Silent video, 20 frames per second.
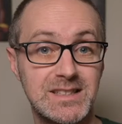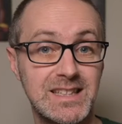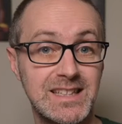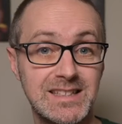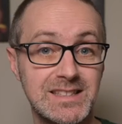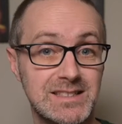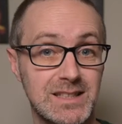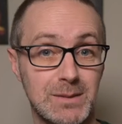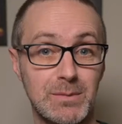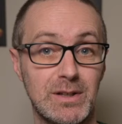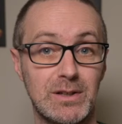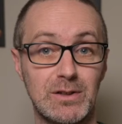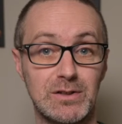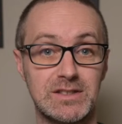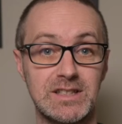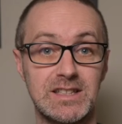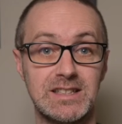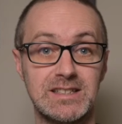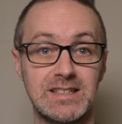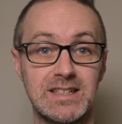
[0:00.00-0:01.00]
think something
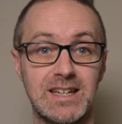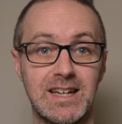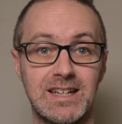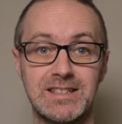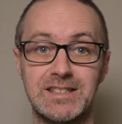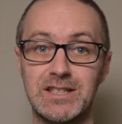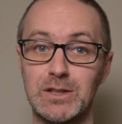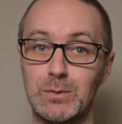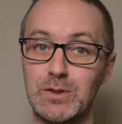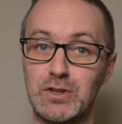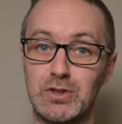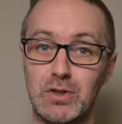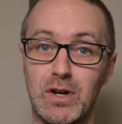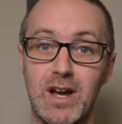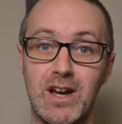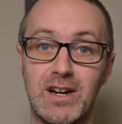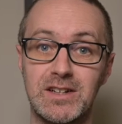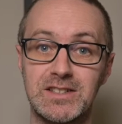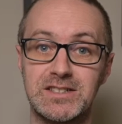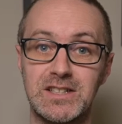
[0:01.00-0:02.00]
looks easy until we try
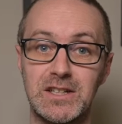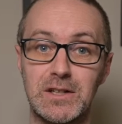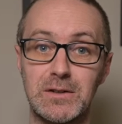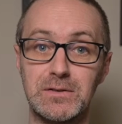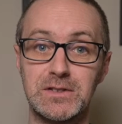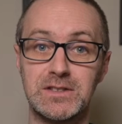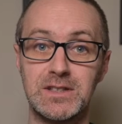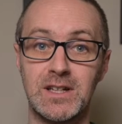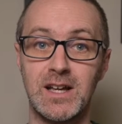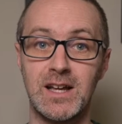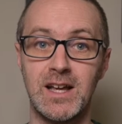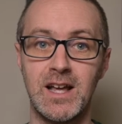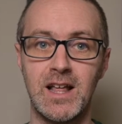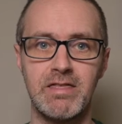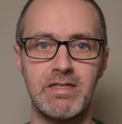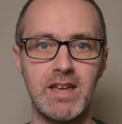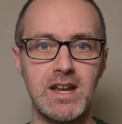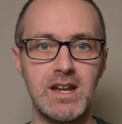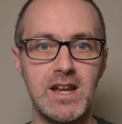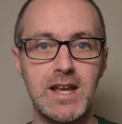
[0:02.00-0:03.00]
it ourselves.
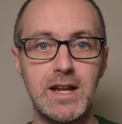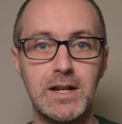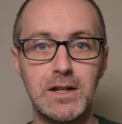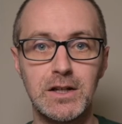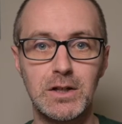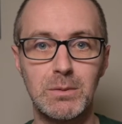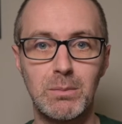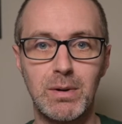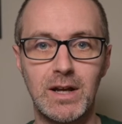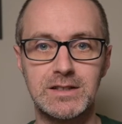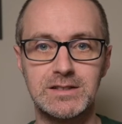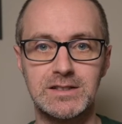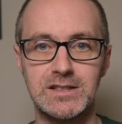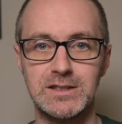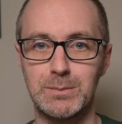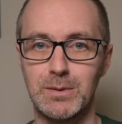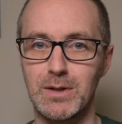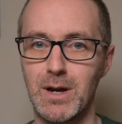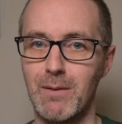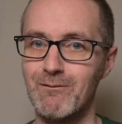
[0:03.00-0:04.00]
Then hidden
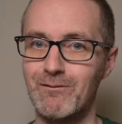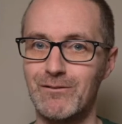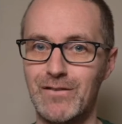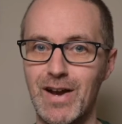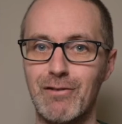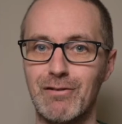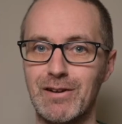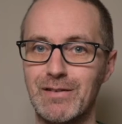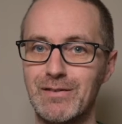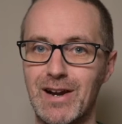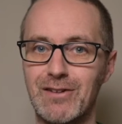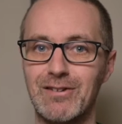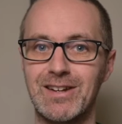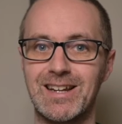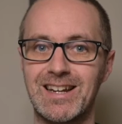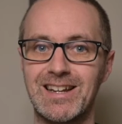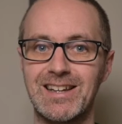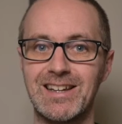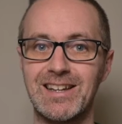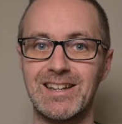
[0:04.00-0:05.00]
complexities become very, very
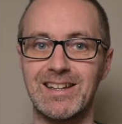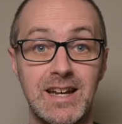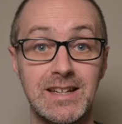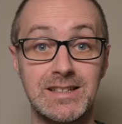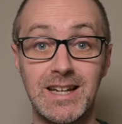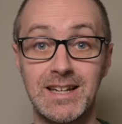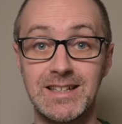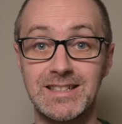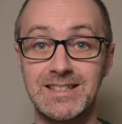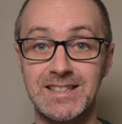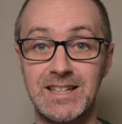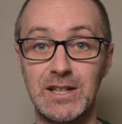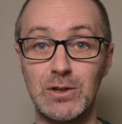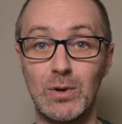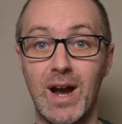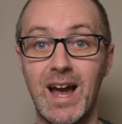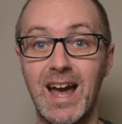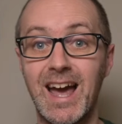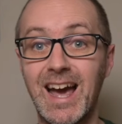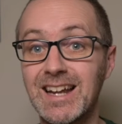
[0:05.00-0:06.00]
clear. It takes skill
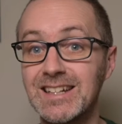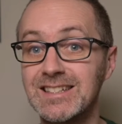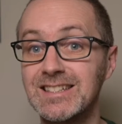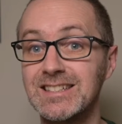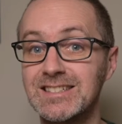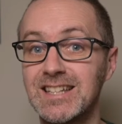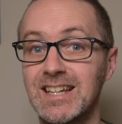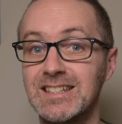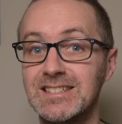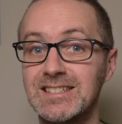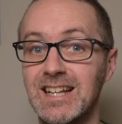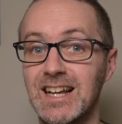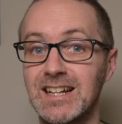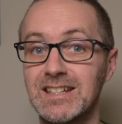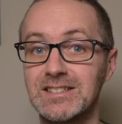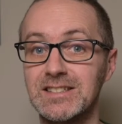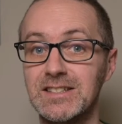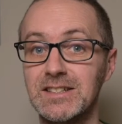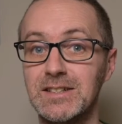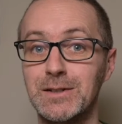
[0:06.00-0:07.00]
and
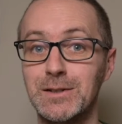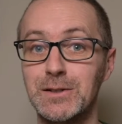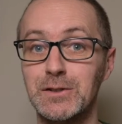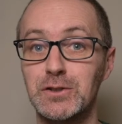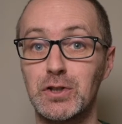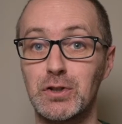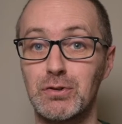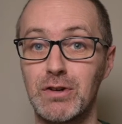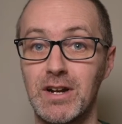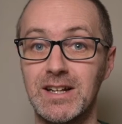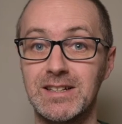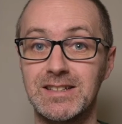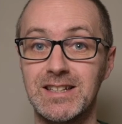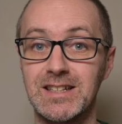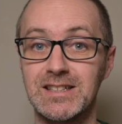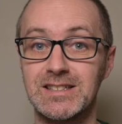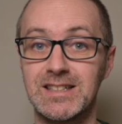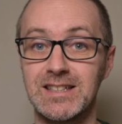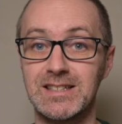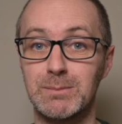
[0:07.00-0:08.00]
intentionality to create a
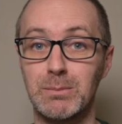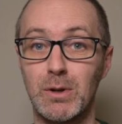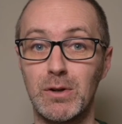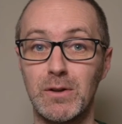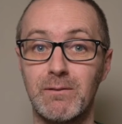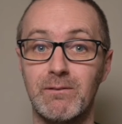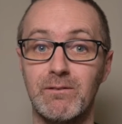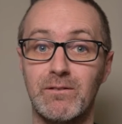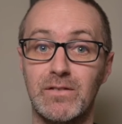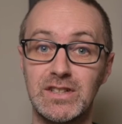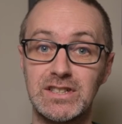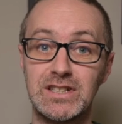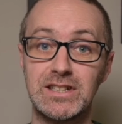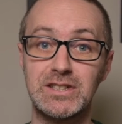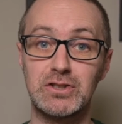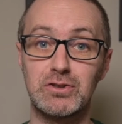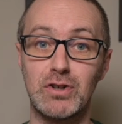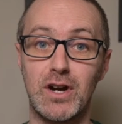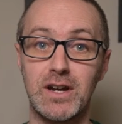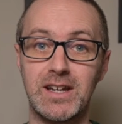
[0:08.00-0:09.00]
dish that's both visually
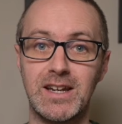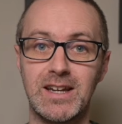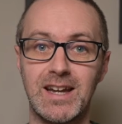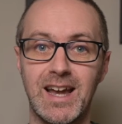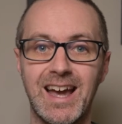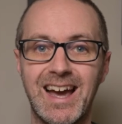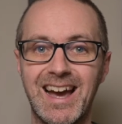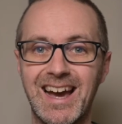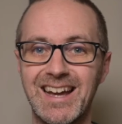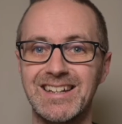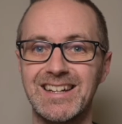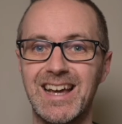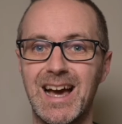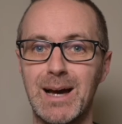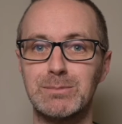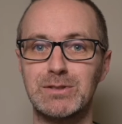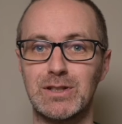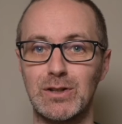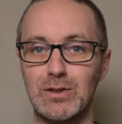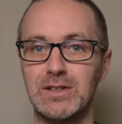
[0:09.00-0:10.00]
striking and
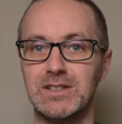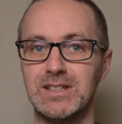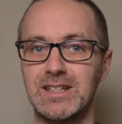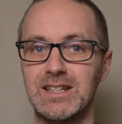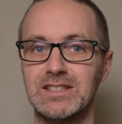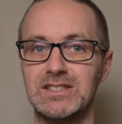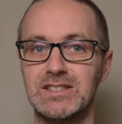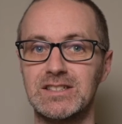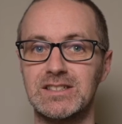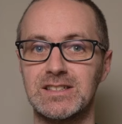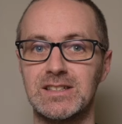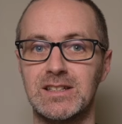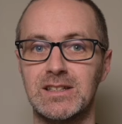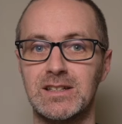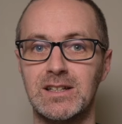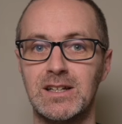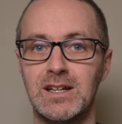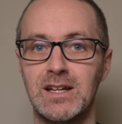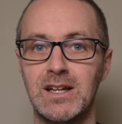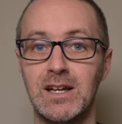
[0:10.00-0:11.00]
absolutely delicious.
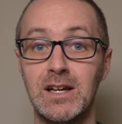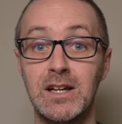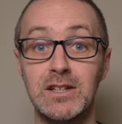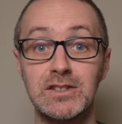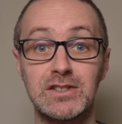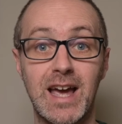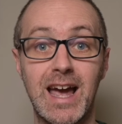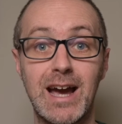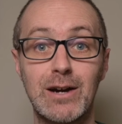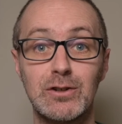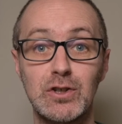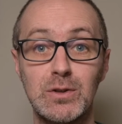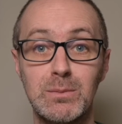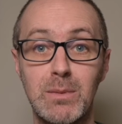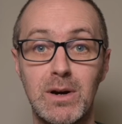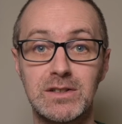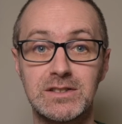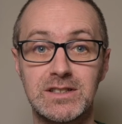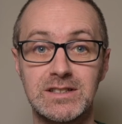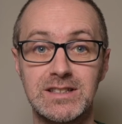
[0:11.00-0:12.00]
So how do you
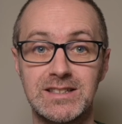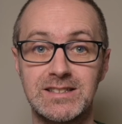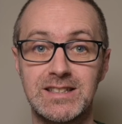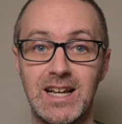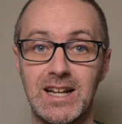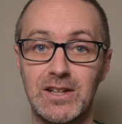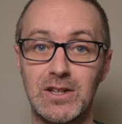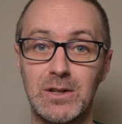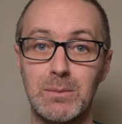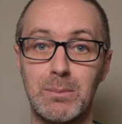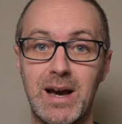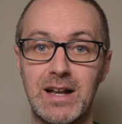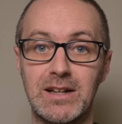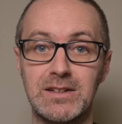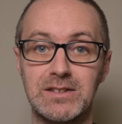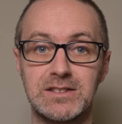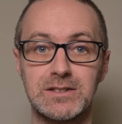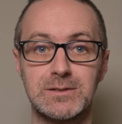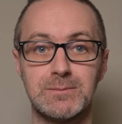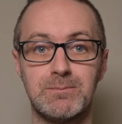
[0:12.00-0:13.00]
master this delicate
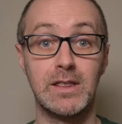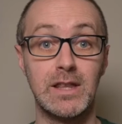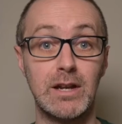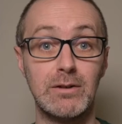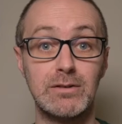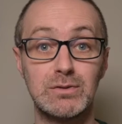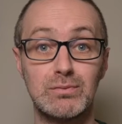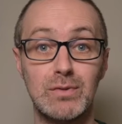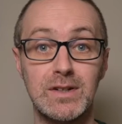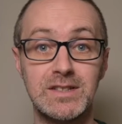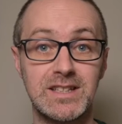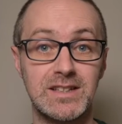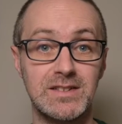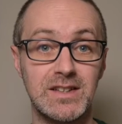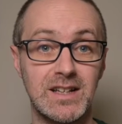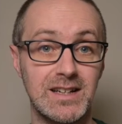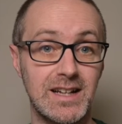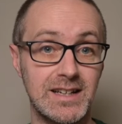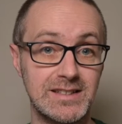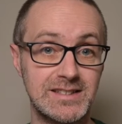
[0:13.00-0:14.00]
balance? There is risk in
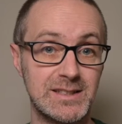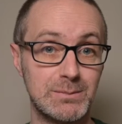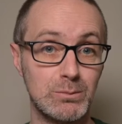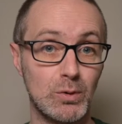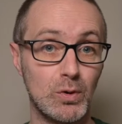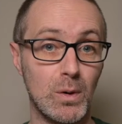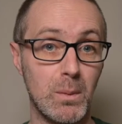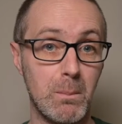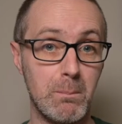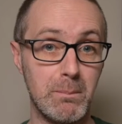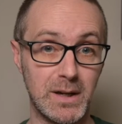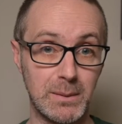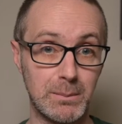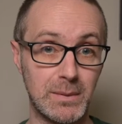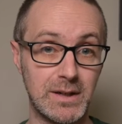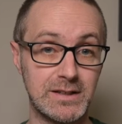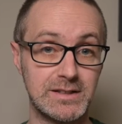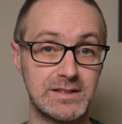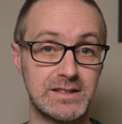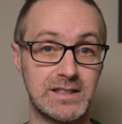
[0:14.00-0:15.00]
the less is more
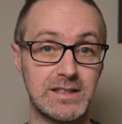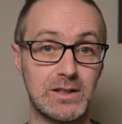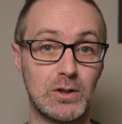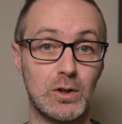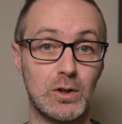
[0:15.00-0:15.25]
minimalistic